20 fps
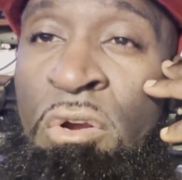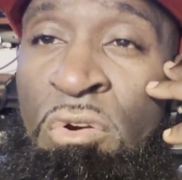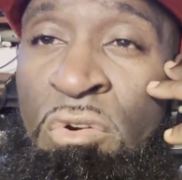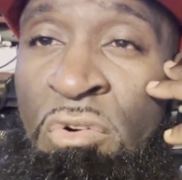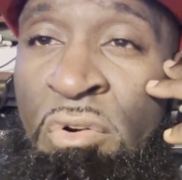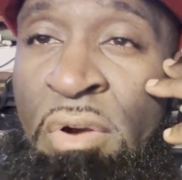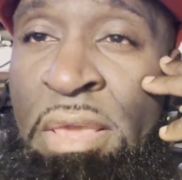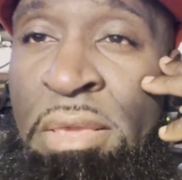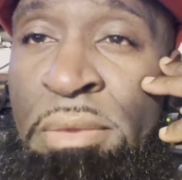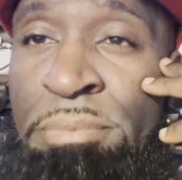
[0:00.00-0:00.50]

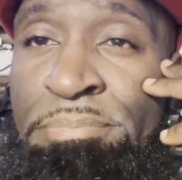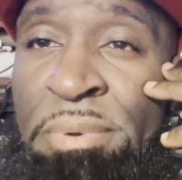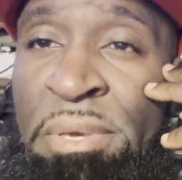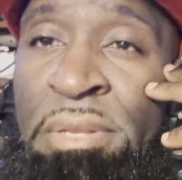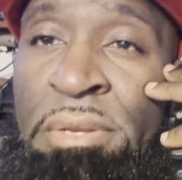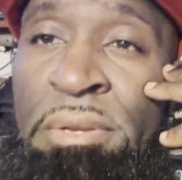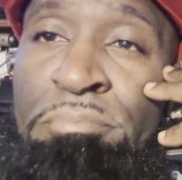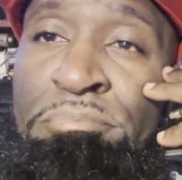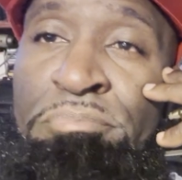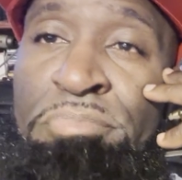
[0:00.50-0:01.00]
rape
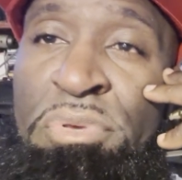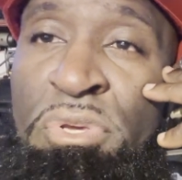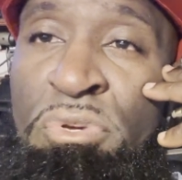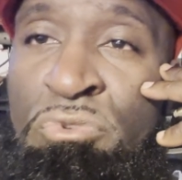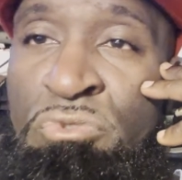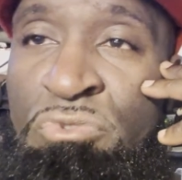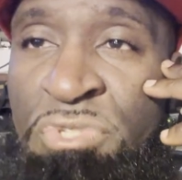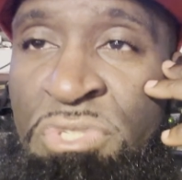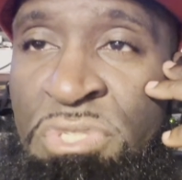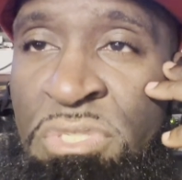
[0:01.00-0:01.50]
and
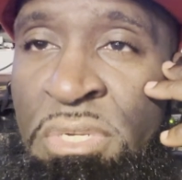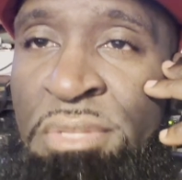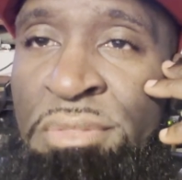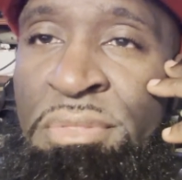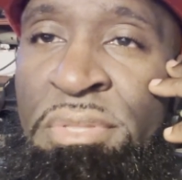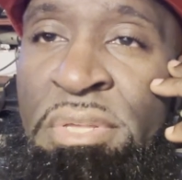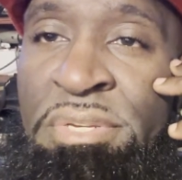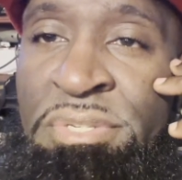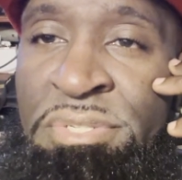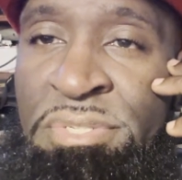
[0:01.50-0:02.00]
abuse
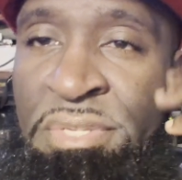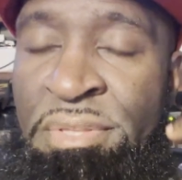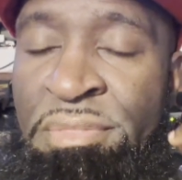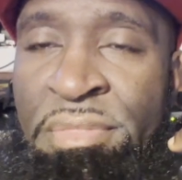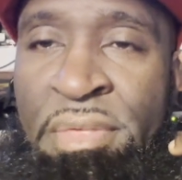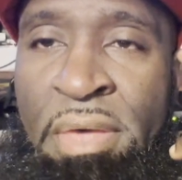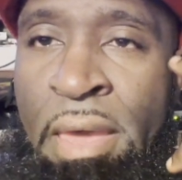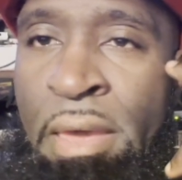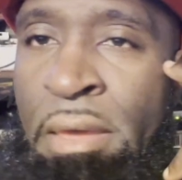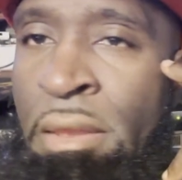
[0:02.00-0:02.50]
and this
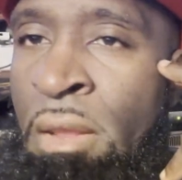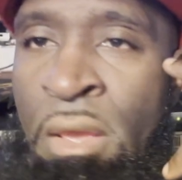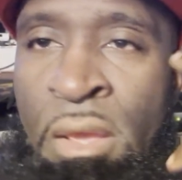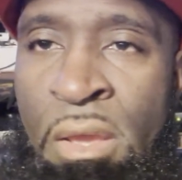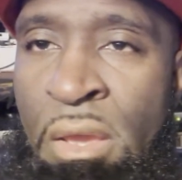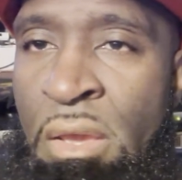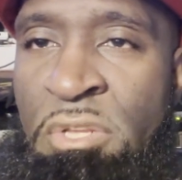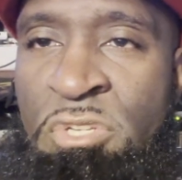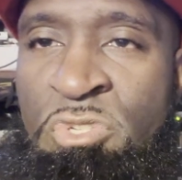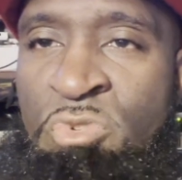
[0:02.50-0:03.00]
and that,
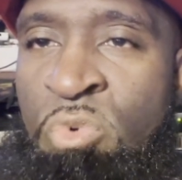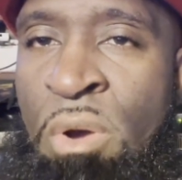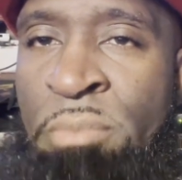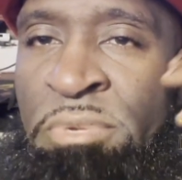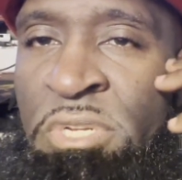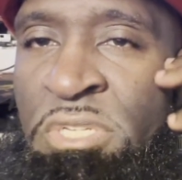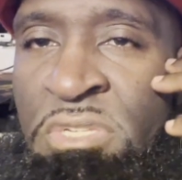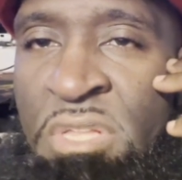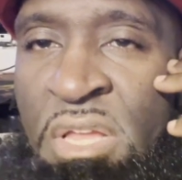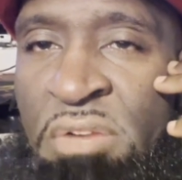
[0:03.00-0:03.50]
and this
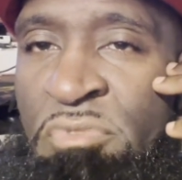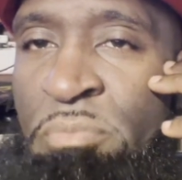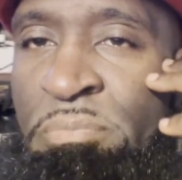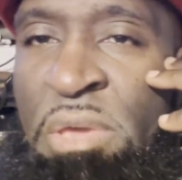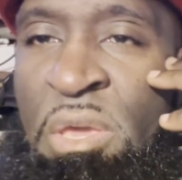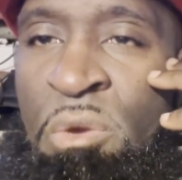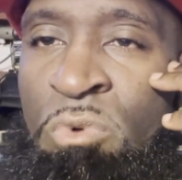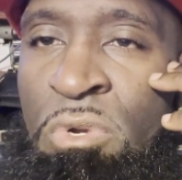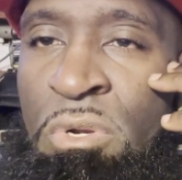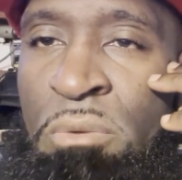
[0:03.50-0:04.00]
woman has never
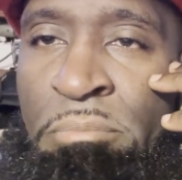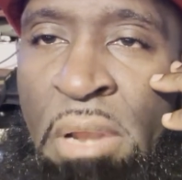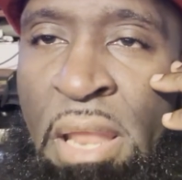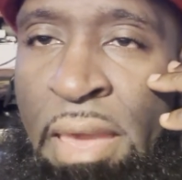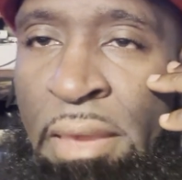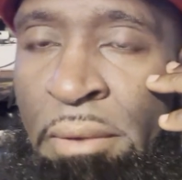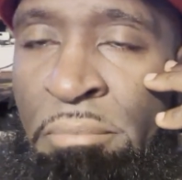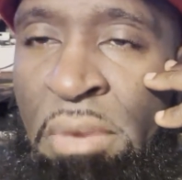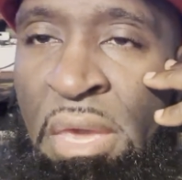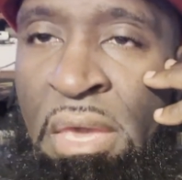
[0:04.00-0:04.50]
been with a
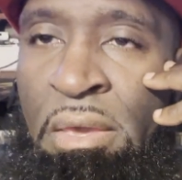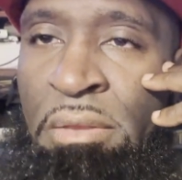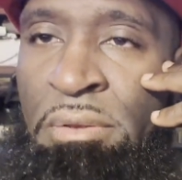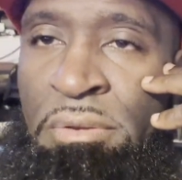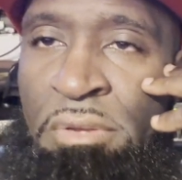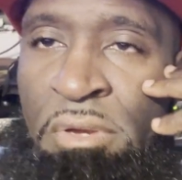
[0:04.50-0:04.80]
black man.